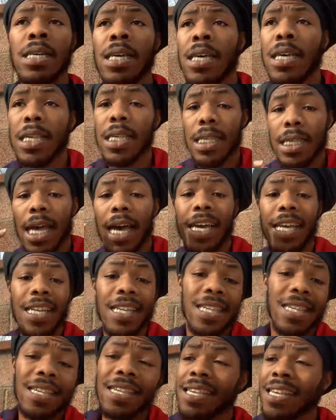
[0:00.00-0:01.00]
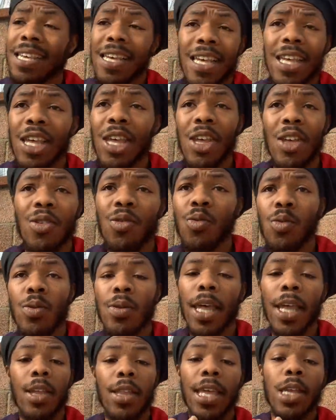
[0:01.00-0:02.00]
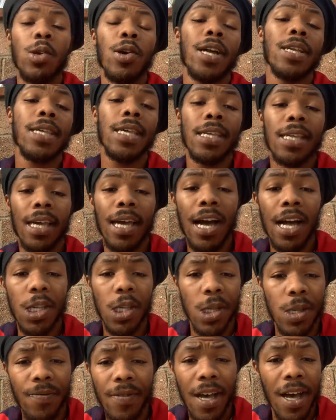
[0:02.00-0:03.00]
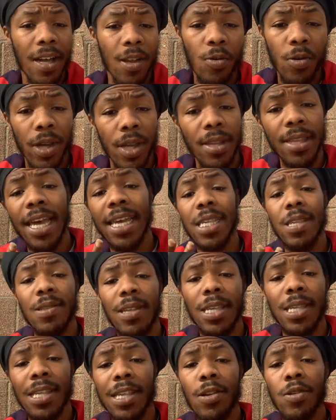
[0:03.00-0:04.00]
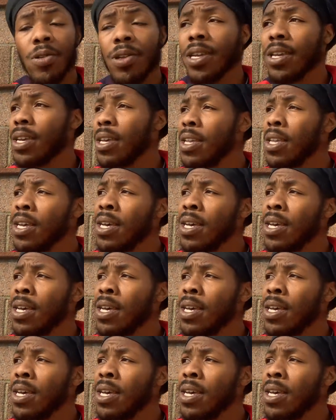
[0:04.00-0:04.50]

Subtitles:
Science, they try to take the conscience of God away. That's literally it.